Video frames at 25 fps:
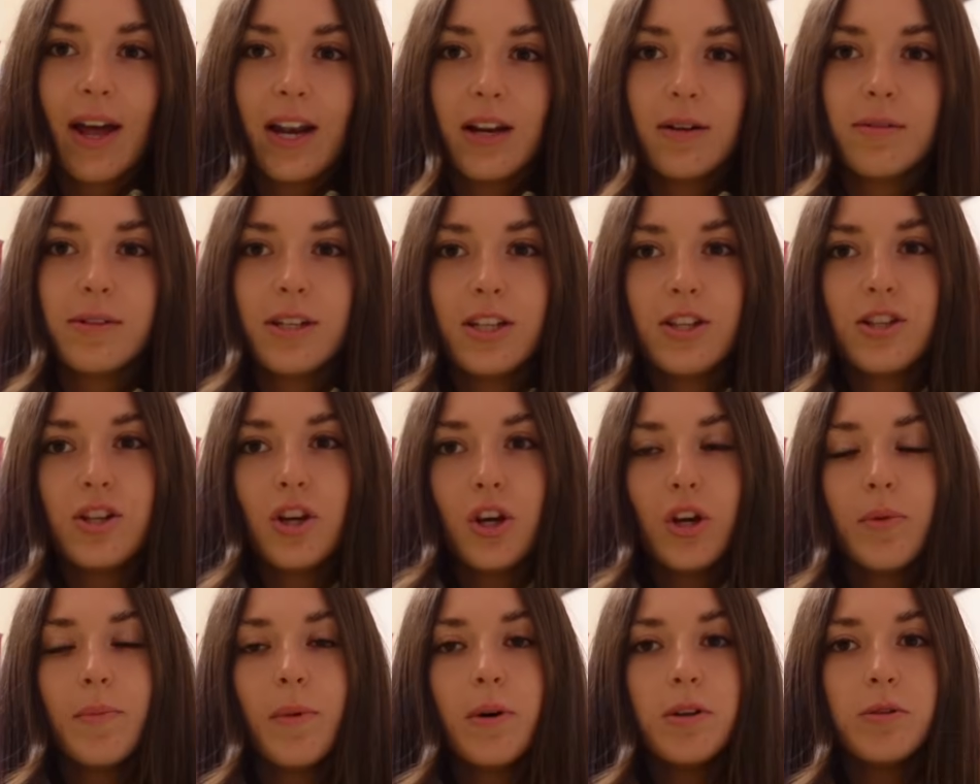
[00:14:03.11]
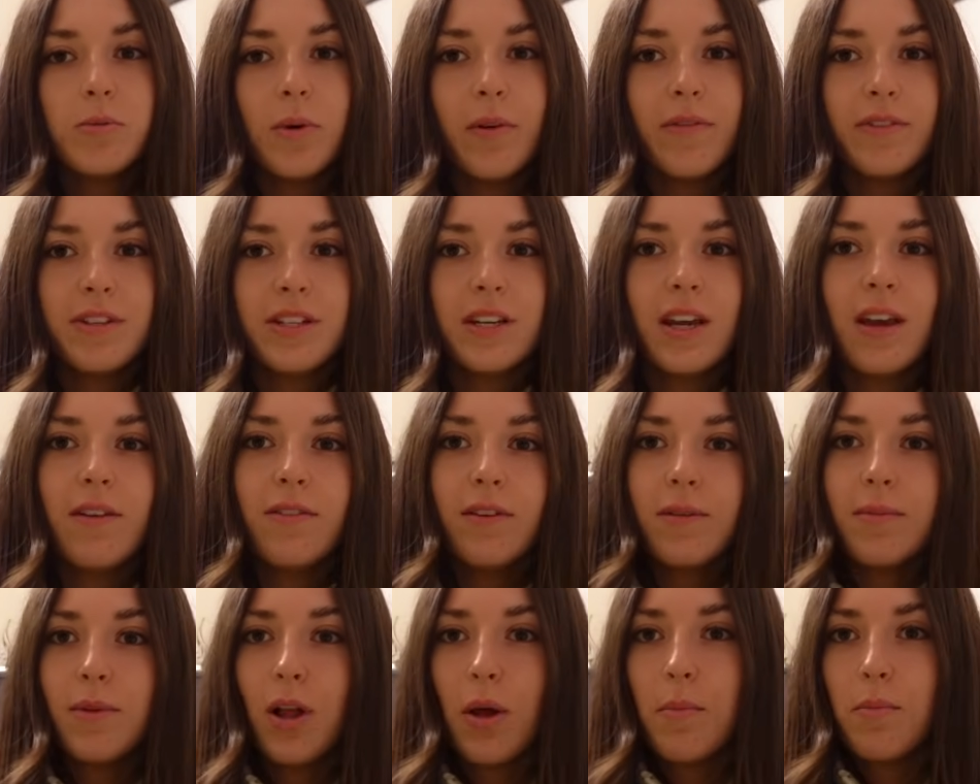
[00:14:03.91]
And I was in two minds whether to
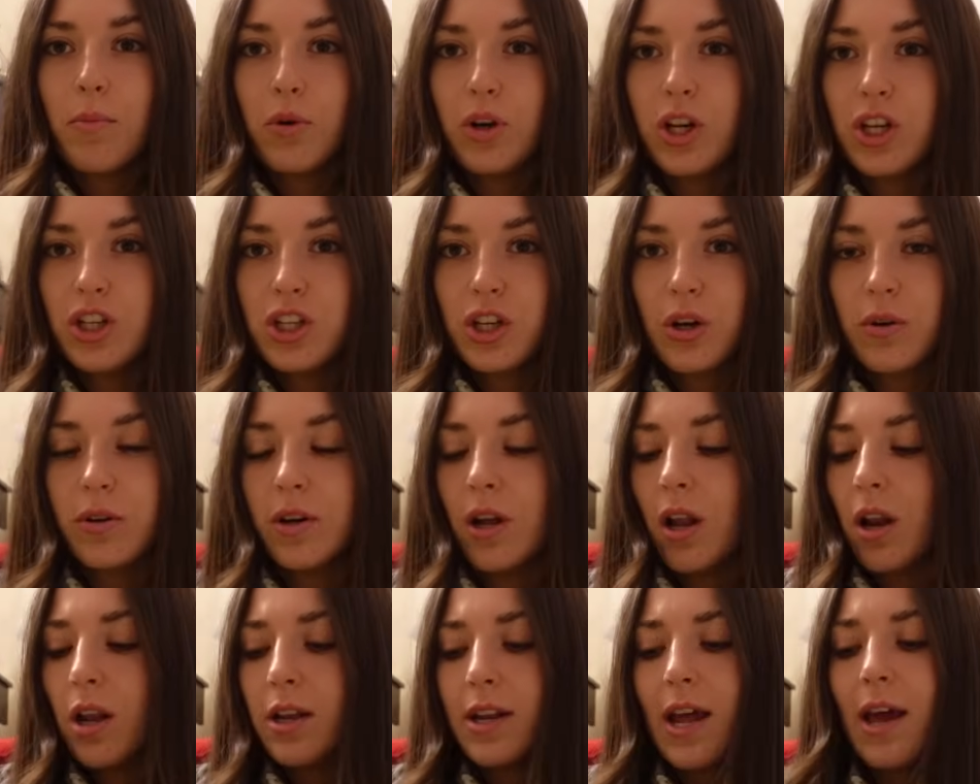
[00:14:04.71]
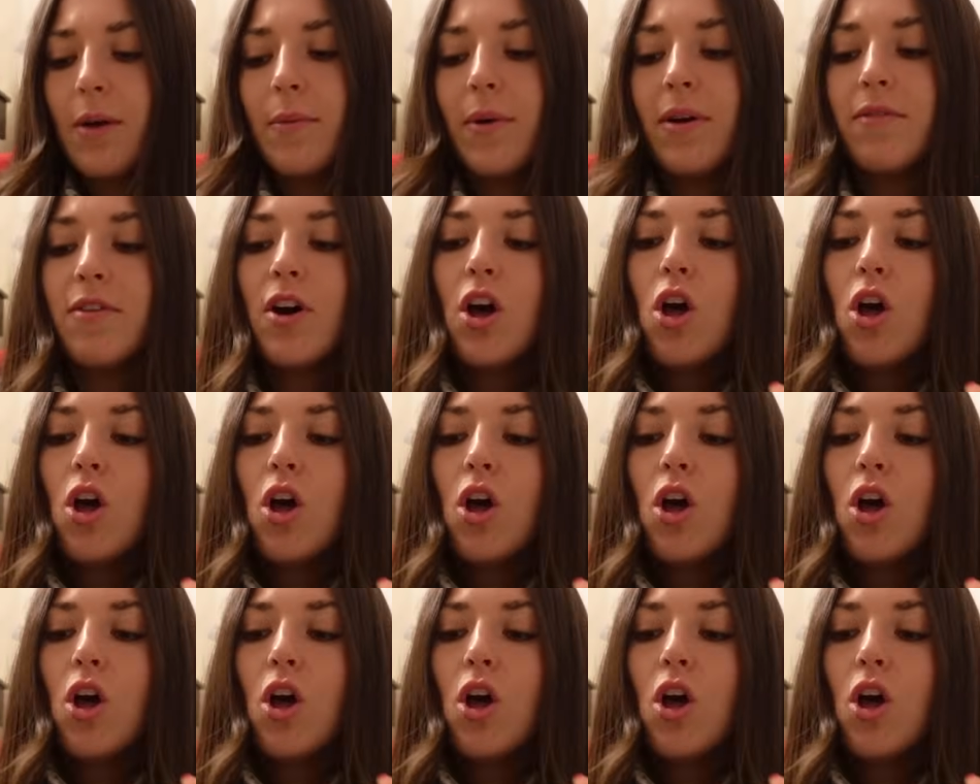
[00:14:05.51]
give him like money to go on holiday with